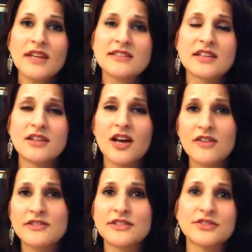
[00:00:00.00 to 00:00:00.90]
to
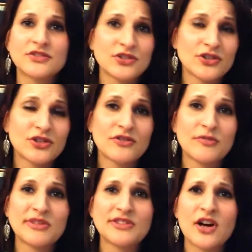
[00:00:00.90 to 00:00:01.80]
love and to serve,
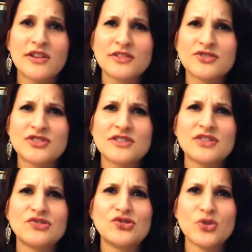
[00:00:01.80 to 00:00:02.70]
but to also just
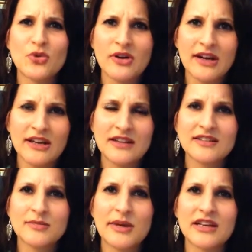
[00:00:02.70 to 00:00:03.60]
enjoy
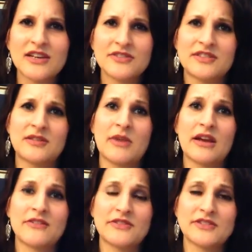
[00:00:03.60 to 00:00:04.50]
this magnificent,
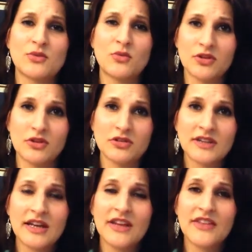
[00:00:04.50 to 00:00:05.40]
magnificent world
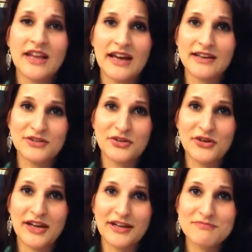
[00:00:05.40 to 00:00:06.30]
that God has
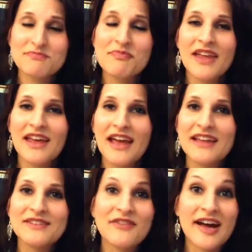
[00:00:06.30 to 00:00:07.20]
created.
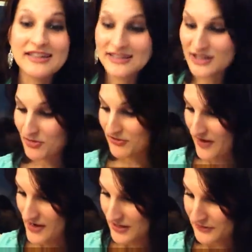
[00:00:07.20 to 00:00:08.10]
And finally, number
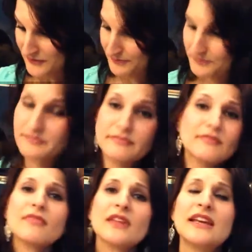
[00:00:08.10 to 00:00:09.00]
five
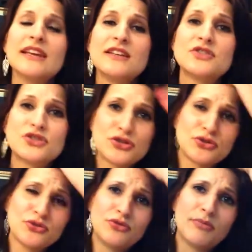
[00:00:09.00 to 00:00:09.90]
is
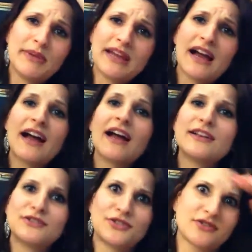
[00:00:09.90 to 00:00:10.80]
to be
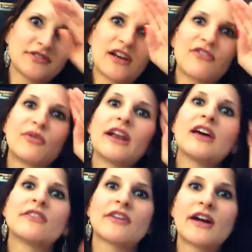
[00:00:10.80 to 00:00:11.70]
kind to yourself. Whenever